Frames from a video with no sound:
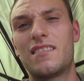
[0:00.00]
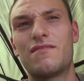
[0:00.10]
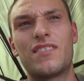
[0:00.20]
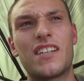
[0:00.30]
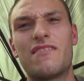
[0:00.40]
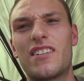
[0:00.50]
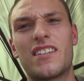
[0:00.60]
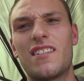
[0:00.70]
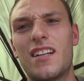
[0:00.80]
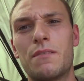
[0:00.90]
very
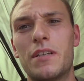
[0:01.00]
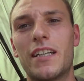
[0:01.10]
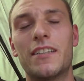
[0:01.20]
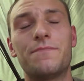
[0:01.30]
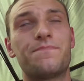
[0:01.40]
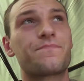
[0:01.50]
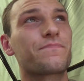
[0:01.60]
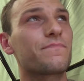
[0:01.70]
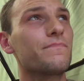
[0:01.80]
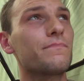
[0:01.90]
slightly bigger.
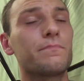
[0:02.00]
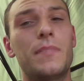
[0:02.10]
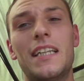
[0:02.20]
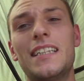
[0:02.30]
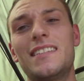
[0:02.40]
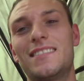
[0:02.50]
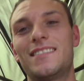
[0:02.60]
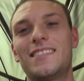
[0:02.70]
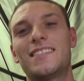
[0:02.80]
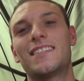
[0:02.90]
But
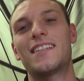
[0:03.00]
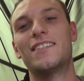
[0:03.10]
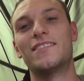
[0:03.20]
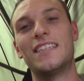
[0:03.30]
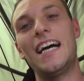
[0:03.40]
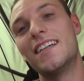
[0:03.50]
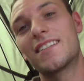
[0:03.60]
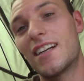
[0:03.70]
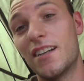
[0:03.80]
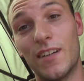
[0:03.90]
still, that
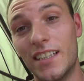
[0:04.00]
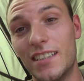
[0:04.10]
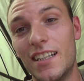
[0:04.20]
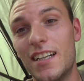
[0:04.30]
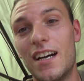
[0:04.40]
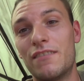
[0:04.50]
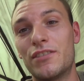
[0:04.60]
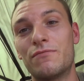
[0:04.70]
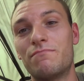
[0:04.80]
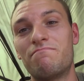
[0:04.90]
straight away, I
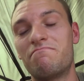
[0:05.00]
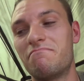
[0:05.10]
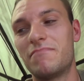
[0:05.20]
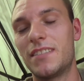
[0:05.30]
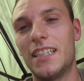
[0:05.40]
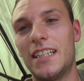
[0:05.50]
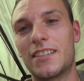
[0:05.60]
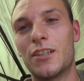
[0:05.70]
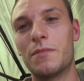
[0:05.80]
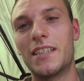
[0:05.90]
thought it's
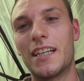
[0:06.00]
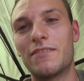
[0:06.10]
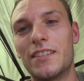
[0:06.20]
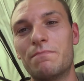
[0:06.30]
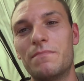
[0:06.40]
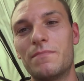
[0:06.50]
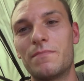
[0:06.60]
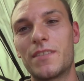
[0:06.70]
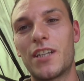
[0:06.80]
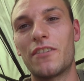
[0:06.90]
got to be something with
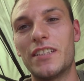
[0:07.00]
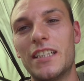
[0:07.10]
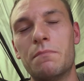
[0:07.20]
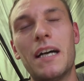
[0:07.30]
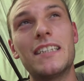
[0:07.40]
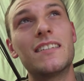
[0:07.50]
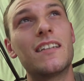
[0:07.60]
a soaking in the bait.